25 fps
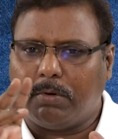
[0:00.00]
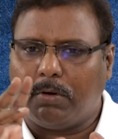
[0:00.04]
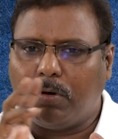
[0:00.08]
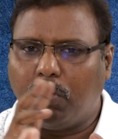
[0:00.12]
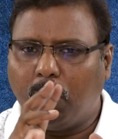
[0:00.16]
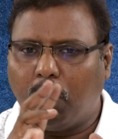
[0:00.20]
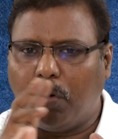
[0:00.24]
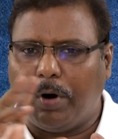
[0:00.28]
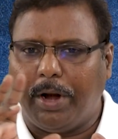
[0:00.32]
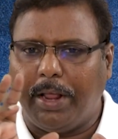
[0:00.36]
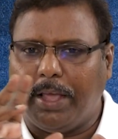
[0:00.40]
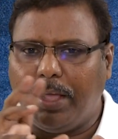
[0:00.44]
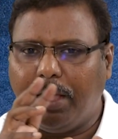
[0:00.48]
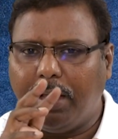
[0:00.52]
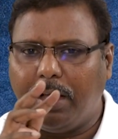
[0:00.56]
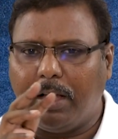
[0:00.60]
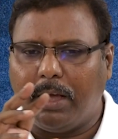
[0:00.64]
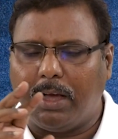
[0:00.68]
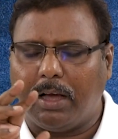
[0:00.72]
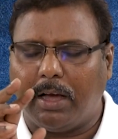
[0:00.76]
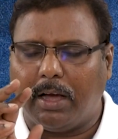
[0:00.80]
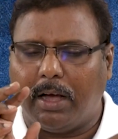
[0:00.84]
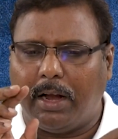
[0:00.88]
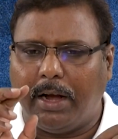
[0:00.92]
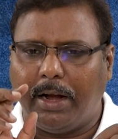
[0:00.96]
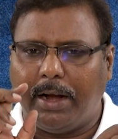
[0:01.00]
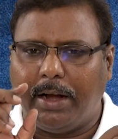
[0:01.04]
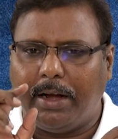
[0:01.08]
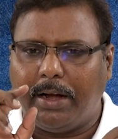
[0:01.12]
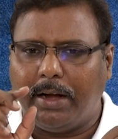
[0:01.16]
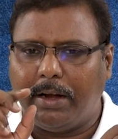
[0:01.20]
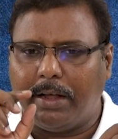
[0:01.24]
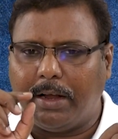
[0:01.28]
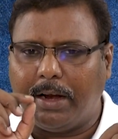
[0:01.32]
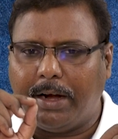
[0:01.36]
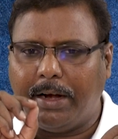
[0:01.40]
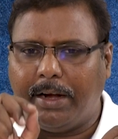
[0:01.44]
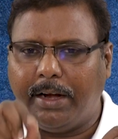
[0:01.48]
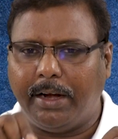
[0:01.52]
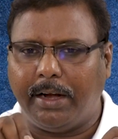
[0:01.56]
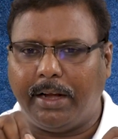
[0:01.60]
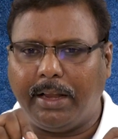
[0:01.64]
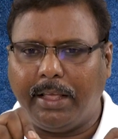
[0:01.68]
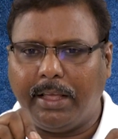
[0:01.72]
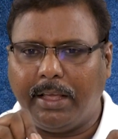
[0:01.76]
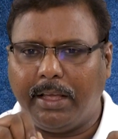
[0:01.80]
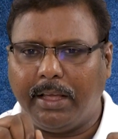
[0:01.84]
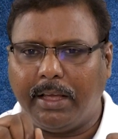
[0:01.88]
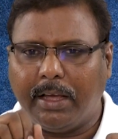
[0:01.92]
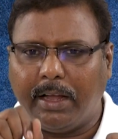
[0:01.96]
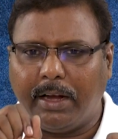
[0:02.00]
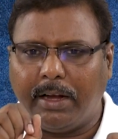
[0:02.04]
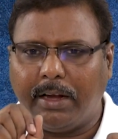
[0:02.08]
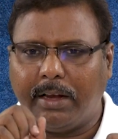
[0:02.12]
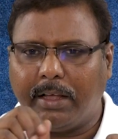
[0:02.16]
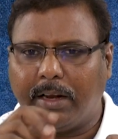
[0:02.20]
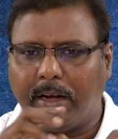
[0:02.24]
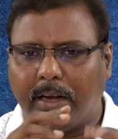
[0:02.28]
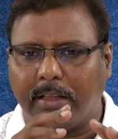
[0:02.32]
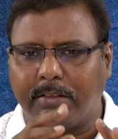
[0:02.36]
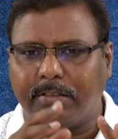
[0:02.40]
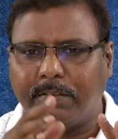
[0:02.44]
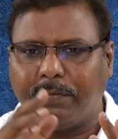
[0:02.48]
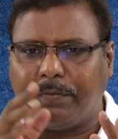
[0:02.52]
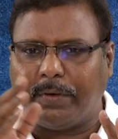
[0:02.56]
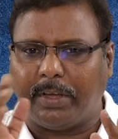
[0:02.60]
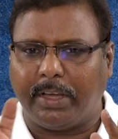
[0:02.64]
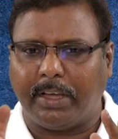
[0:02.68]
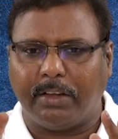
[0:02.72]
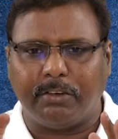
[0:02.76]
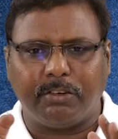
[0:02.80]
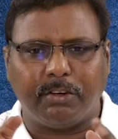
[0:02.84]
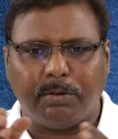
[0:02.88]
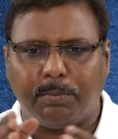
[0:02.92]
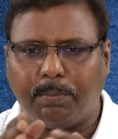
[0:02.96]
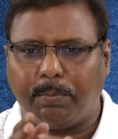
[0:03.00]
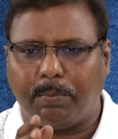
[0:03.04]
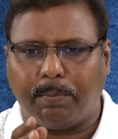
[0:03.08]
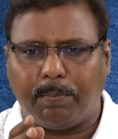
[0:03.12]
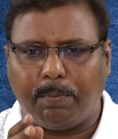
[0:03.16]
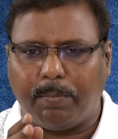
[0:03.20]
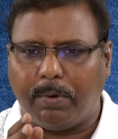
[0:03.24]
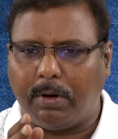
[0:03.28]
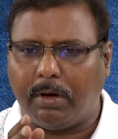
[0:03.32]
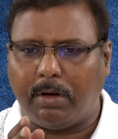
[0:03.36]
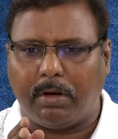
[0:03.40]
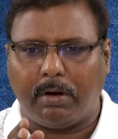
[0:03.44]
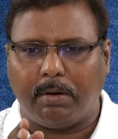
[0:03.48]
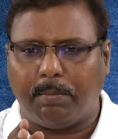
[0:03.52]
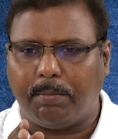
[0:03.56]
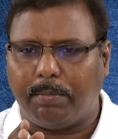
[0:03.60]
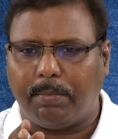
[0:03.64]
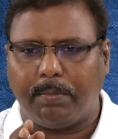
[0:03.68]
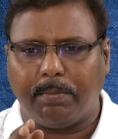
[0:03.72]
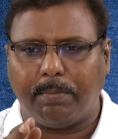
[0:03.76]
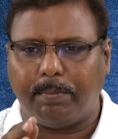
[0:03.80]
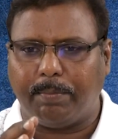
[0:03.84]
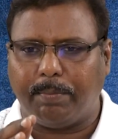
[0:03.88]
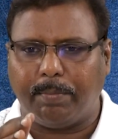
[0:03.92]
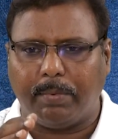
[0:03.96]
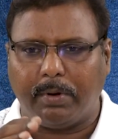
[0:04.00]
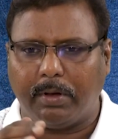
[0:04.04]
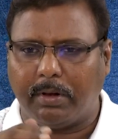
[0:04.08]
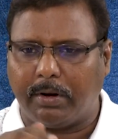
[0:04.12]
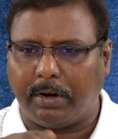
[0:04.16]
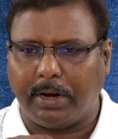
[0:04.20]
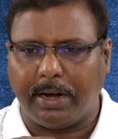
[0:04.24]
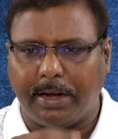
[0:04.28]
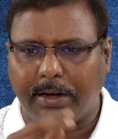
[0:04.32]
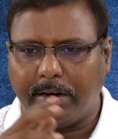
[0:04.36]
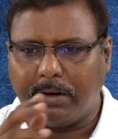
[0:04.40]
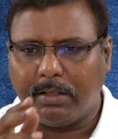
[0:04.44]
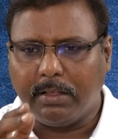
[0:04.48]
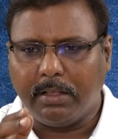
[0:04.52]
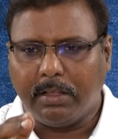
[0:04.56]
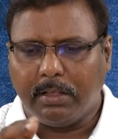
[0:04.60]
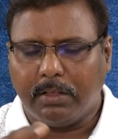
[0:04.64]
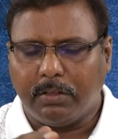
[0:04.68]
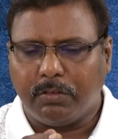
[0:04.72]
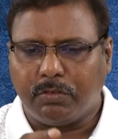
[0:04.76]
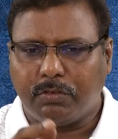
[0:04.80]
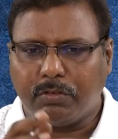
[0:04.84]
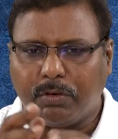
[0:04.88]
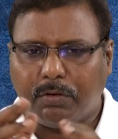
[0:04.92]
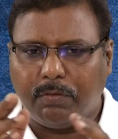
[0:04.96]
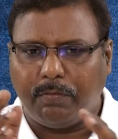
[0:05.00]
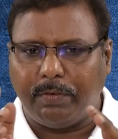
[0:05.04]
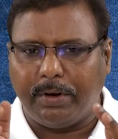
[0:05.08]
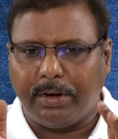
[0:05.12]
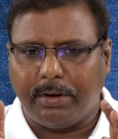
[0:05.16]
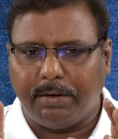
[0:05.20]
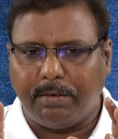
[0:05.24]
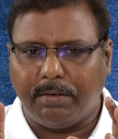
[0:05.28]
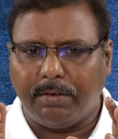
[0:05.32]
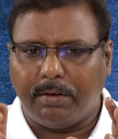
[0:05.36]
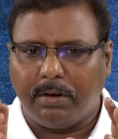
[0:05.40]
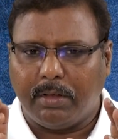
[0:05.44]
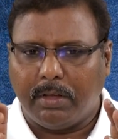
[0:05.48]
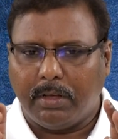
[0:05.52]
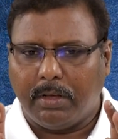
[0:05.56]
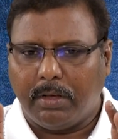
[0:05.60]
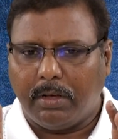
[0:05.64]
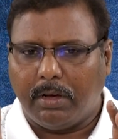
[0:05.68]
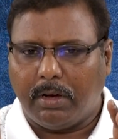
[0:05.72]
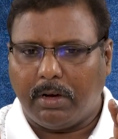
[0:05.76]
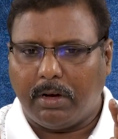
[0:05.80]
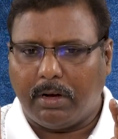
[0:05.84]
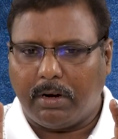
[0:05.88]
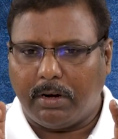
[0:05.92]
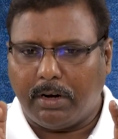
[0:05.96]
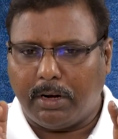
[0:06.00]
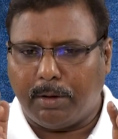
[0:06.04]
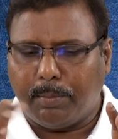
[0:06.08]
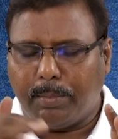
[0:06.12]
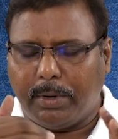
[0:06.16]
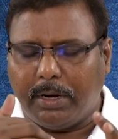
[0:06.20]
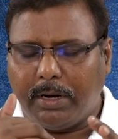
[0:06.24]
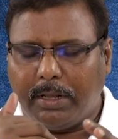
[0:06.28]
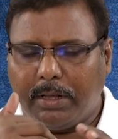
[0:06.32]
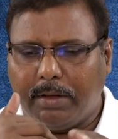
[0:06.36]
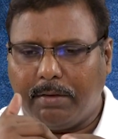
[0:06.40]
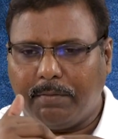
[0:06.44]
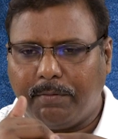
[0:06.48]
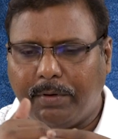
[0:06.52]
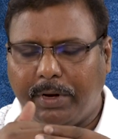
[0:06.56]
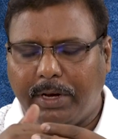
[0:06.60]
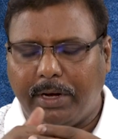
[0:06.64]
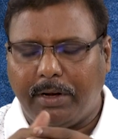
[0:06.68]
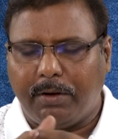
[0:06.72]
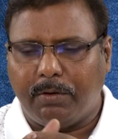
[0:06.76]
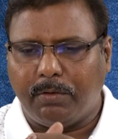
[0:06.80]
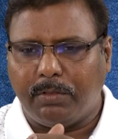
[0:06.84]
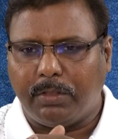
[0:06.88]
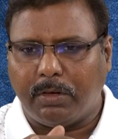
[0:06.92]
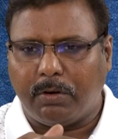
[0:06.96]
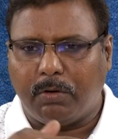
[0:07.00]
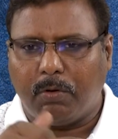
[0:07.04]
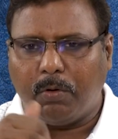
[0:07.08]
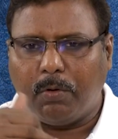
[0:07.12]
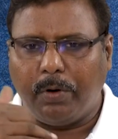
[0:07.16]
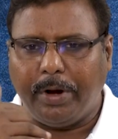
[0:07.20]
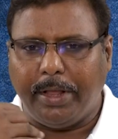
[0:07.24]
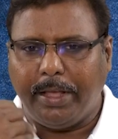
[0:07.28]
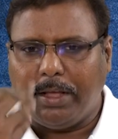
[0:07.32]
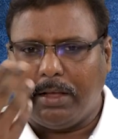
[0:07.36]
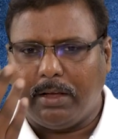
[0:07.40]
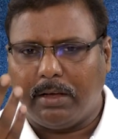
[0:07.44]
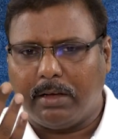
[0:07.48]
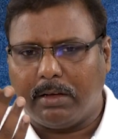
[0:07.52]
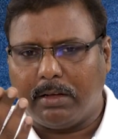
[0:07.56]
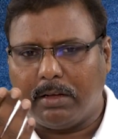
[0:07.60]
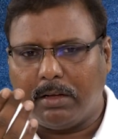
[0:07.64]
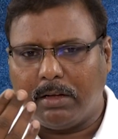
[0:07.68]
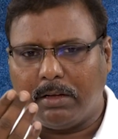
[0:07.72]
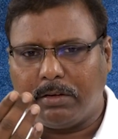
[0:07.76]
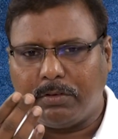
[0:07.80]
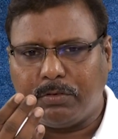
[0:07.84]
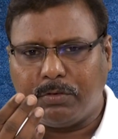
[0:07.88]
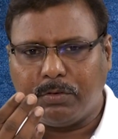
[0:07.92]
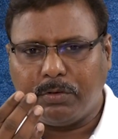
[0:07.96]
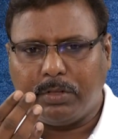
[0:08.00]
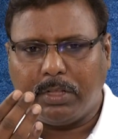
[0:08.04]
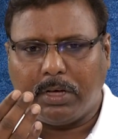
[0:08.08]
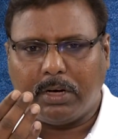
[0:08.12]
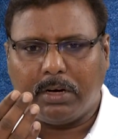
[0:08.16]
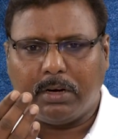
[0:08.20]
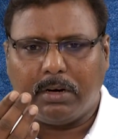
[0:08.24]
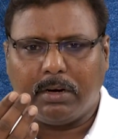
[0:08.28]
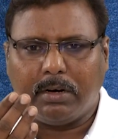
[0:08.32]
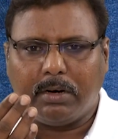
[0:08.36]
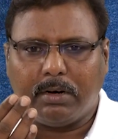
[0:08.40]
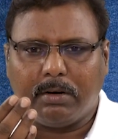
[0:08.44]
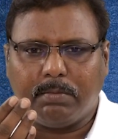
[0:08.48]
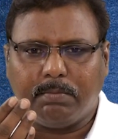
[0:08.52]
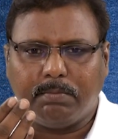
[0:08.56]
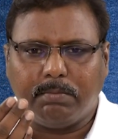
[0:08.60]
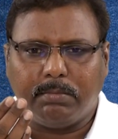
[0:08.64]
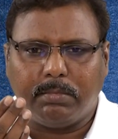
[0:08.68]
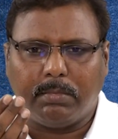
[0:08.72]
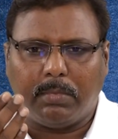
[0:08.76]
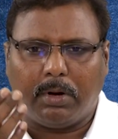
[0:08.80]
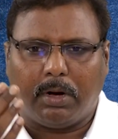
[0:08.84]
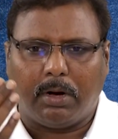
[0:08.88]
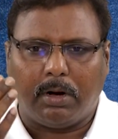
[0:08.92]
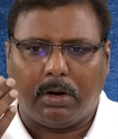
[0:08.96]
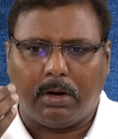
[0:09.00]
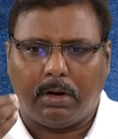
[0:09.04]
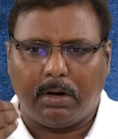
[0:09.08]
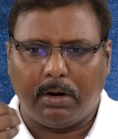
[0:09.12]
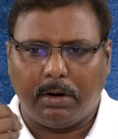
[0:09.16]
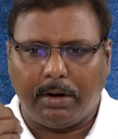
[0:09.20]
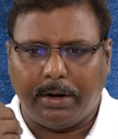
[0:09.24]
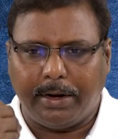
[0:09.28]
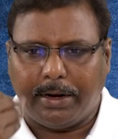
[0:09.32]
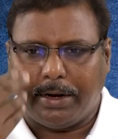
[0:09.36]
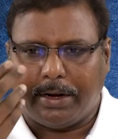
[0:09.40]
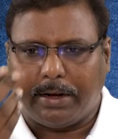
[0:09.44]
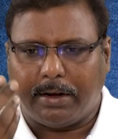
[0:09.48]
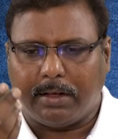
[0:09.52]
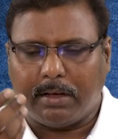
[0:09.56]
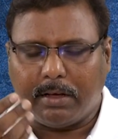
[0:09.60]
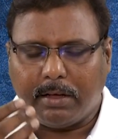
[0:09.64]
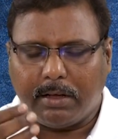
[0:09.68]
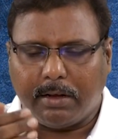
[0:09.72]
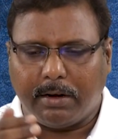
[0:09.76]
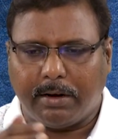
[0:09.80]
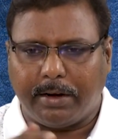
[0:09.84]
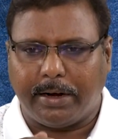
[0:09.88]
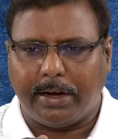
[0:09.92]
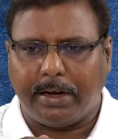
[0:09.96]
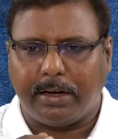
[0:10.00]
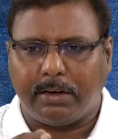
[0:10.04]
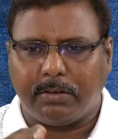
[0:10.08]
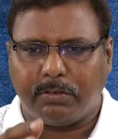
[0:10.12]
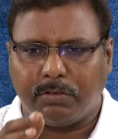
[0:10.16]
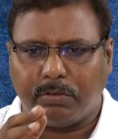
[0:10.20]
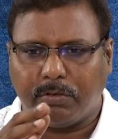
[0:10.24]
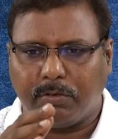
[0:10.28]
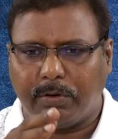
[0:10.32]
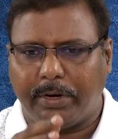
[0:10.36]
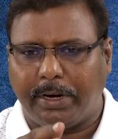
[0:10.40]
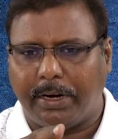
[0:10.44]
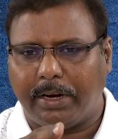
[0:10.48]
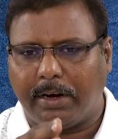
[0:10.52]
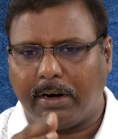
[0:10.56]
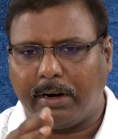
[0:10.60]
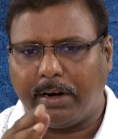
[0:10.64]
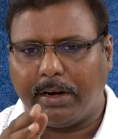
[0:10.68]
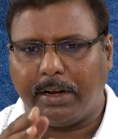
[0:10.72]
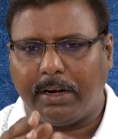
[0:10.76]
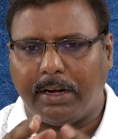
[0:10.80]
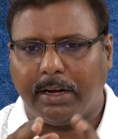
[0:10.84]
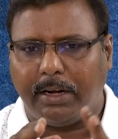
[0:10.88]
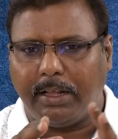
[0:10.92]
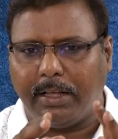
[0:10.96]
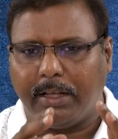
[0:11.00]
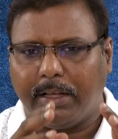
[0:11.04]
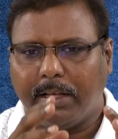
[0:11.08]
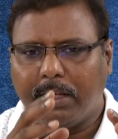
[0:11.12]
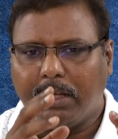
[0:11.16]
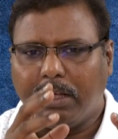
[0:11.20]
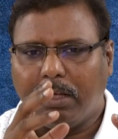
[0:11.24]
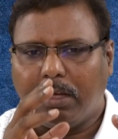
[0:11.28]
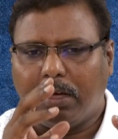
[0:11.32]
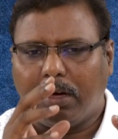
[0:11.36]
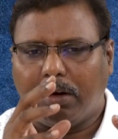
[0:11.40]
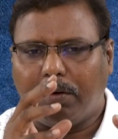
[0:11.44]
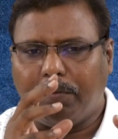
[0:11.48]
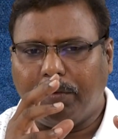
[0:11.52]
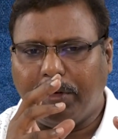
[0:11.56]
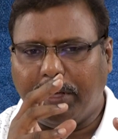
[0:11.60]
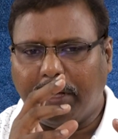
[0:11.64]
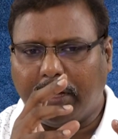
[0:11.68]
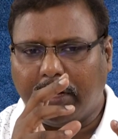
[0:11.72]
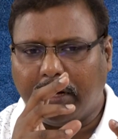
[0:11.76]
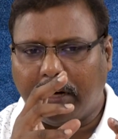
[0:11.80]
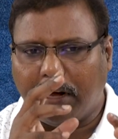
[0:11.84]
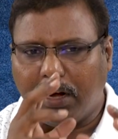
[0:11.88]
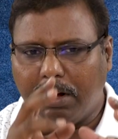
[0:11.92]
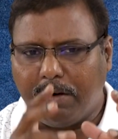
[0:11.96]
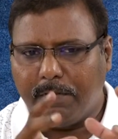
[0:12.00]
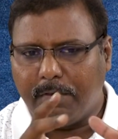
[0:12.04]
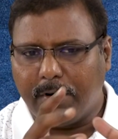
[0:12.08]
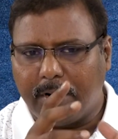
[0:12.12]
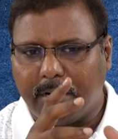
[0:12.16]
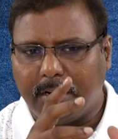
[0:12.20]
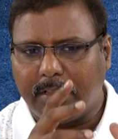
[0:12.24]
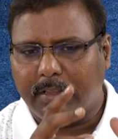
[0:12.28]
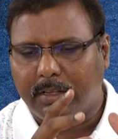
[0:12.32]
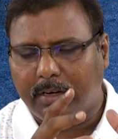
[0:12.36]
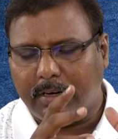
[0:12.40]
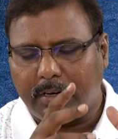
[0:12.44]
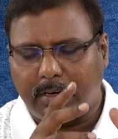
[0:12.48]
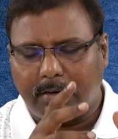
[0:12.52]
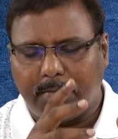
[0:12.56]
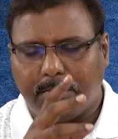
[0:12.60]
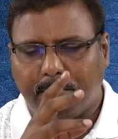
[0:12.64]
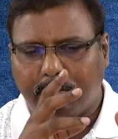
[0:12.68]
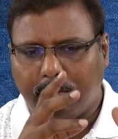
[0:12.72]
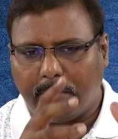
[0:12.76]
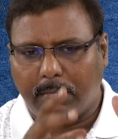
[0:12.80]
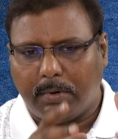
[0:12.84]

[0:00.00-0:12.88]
coding and editing and the classification part, right? So when normally we do the coding to the data, right? So accordingly we convert the